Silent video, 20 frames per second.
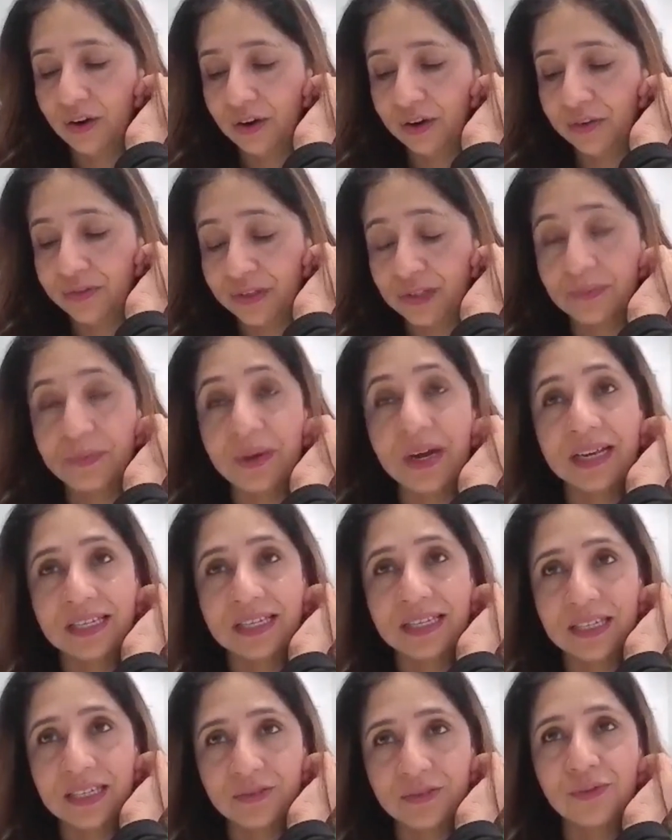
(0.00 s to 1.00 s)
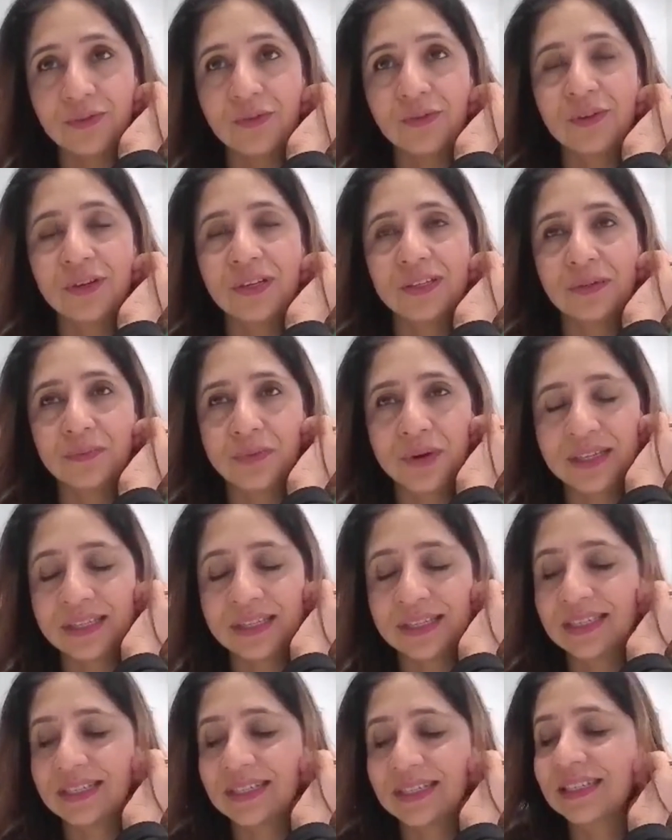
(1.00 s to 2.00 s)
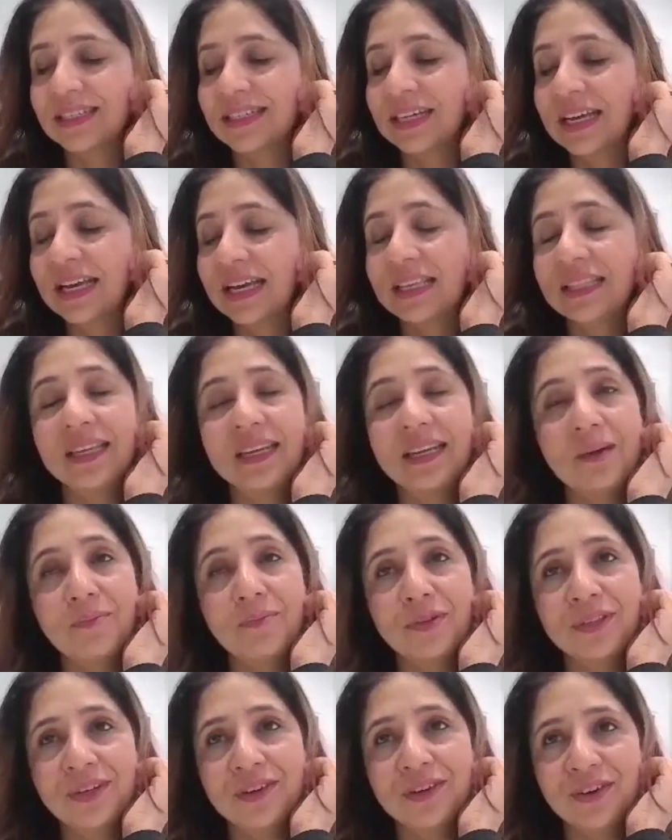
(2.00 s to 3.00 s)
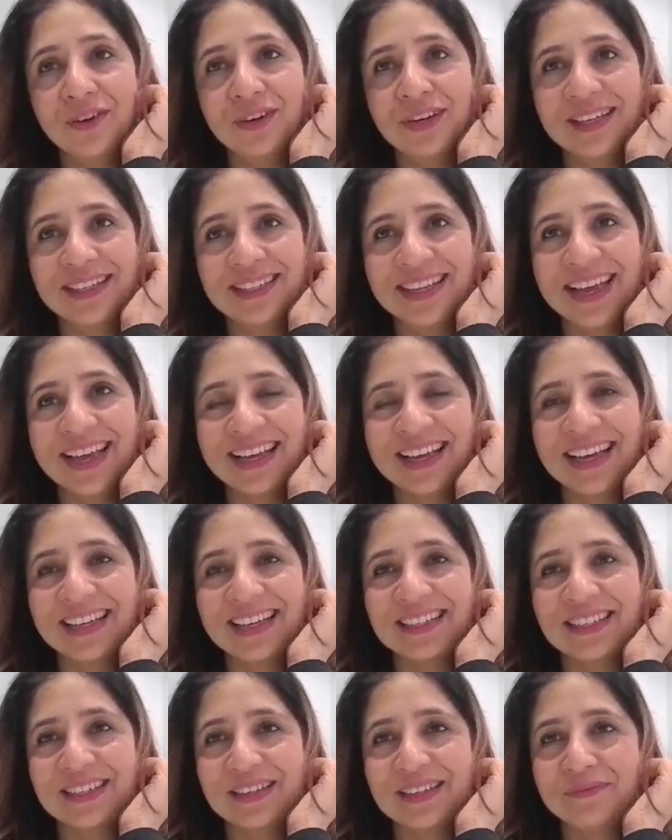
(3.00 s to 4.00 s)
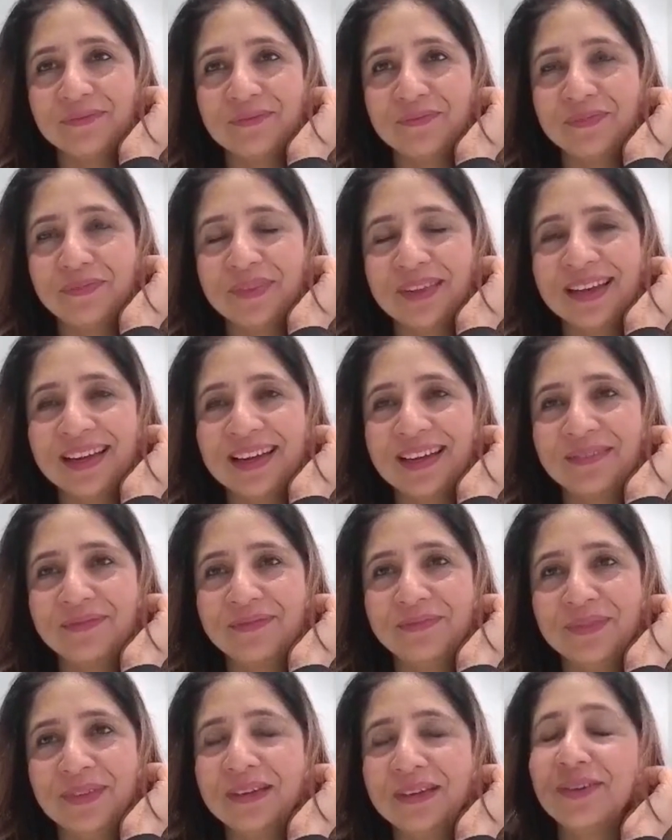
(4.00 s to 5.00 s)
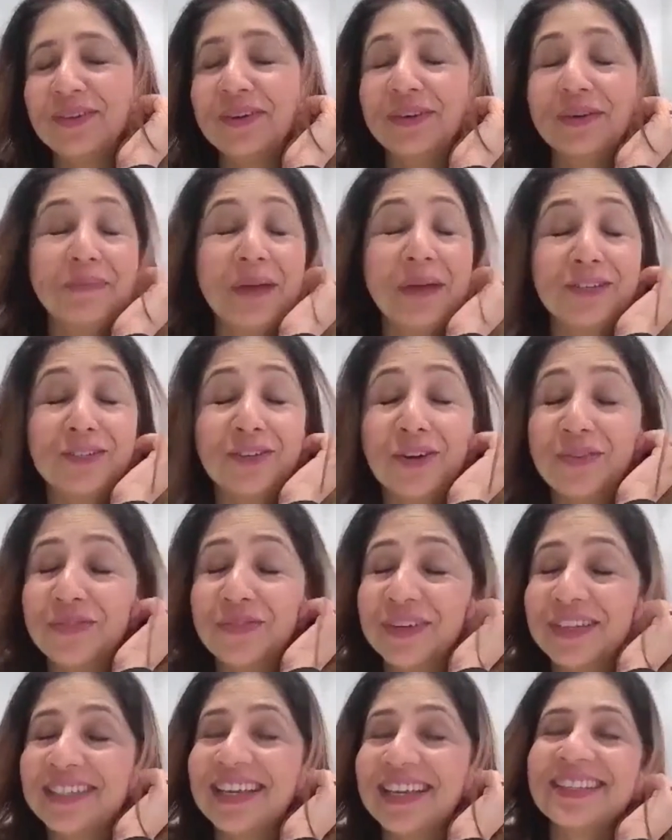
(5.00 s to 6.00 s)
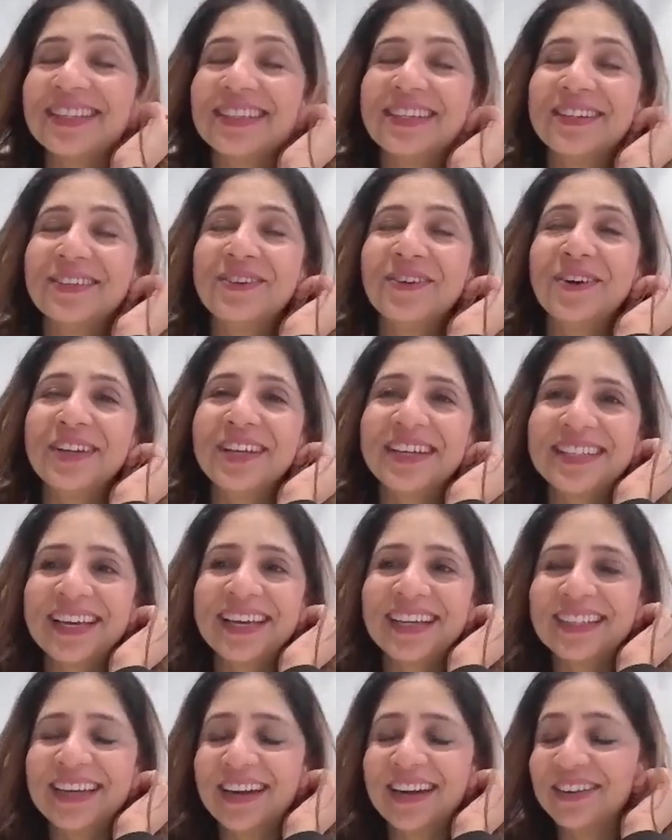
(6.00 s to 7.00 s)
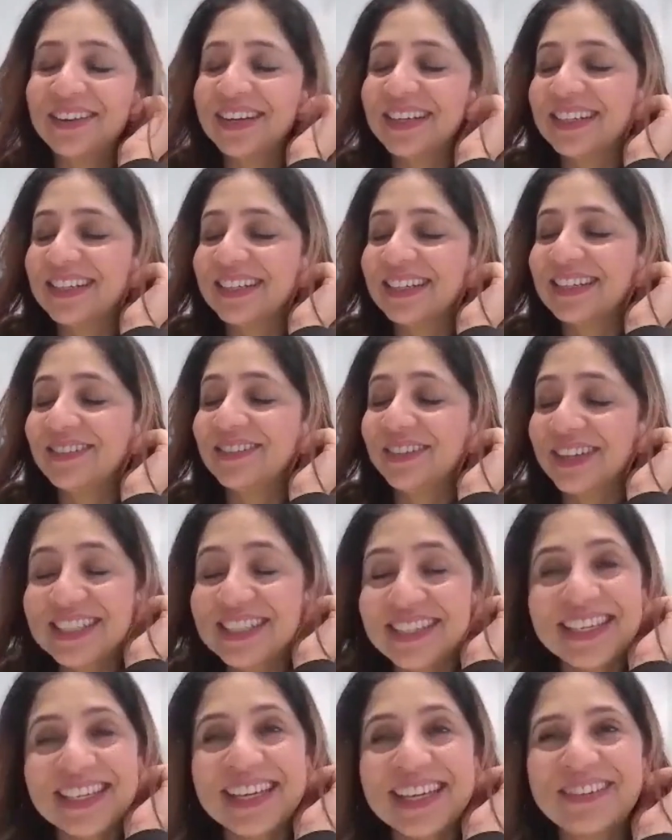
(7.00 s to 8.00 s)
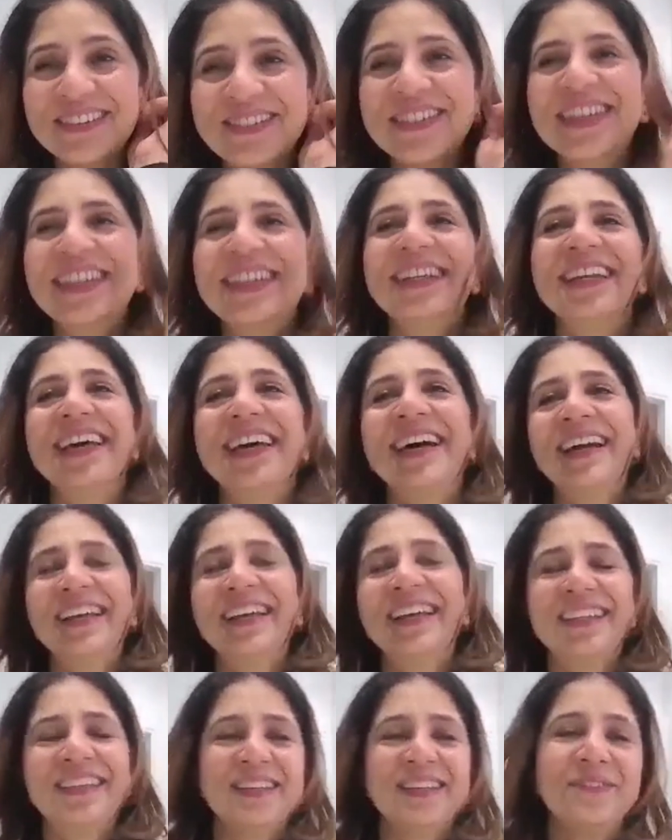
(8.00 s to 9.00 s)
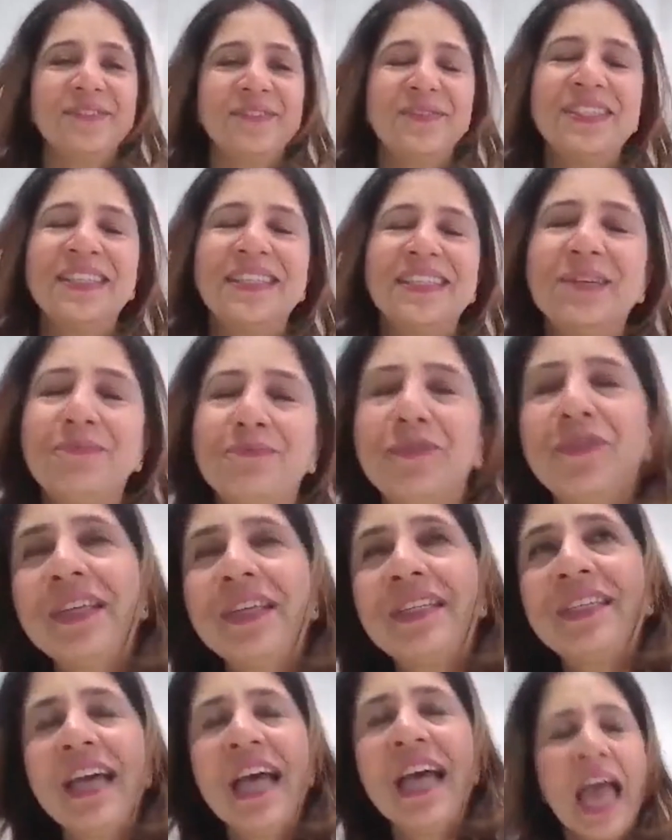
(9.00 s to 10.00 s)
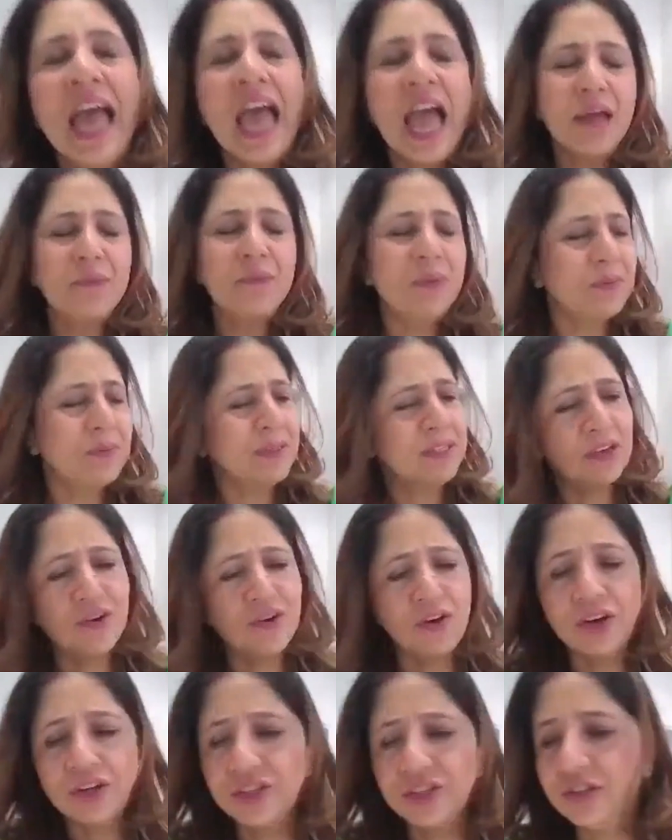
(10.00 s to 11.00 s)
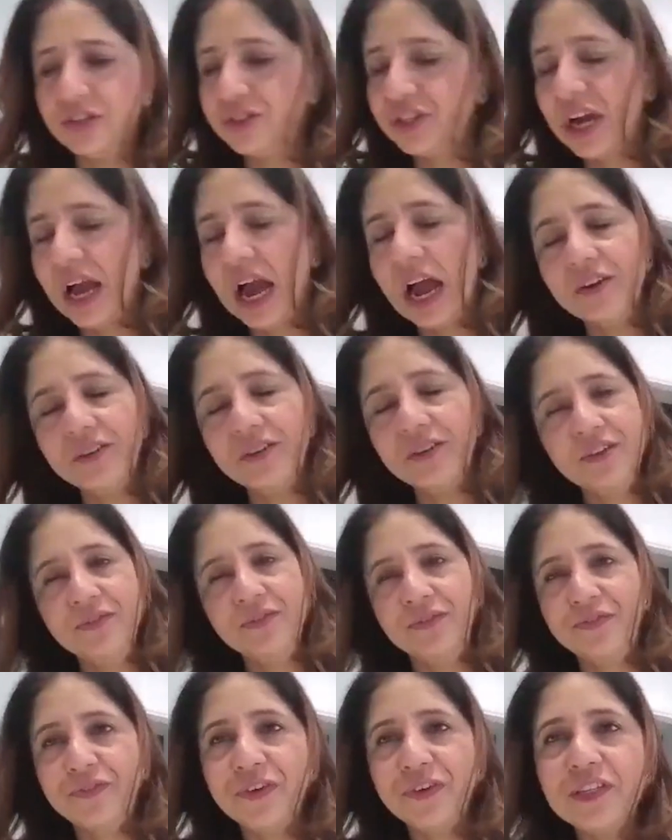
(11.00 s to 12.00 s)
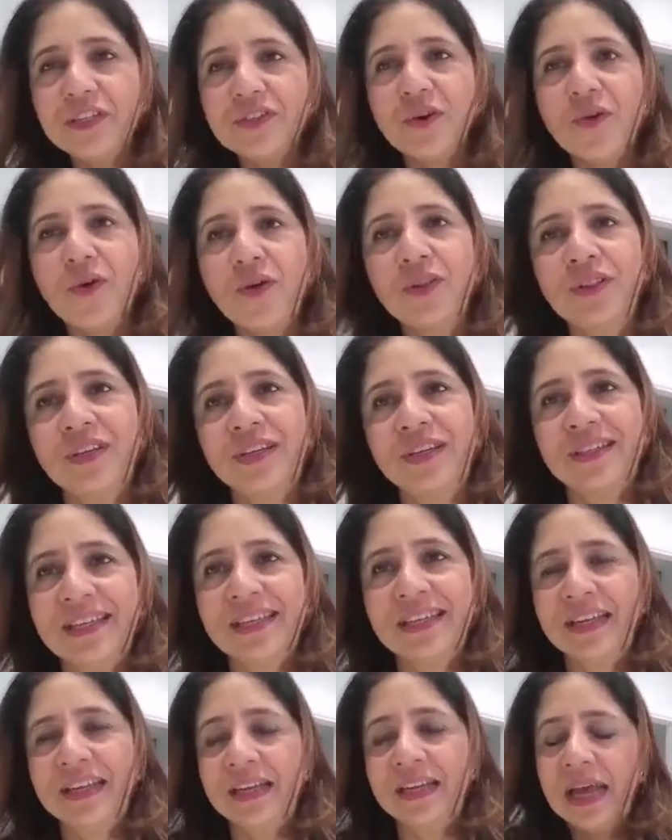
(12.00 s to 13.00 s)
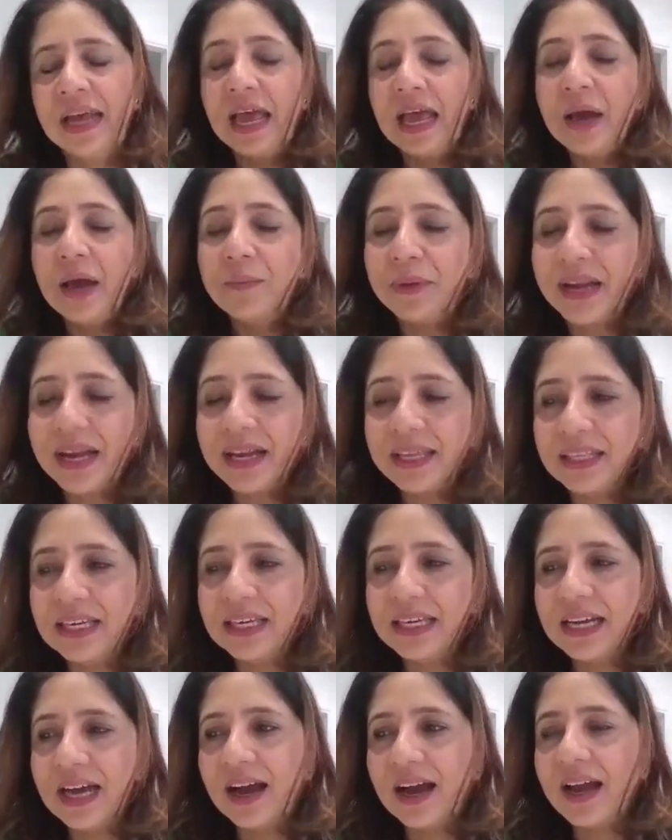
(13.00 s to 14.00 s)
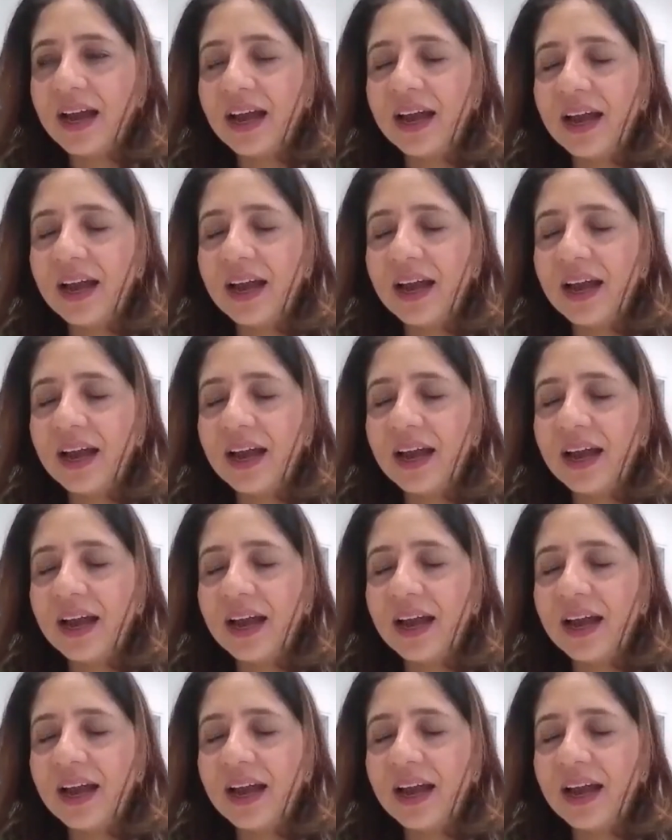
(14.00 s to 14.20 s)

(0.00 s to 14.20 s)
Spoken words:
or if it's my IC role as a President, then I'm on the non-exec as Met Office as the non-exec Director, Trustee at Green Alliance, and a visiting professor. And people say, gosh, Anusha, how do you fit all this in? But I think,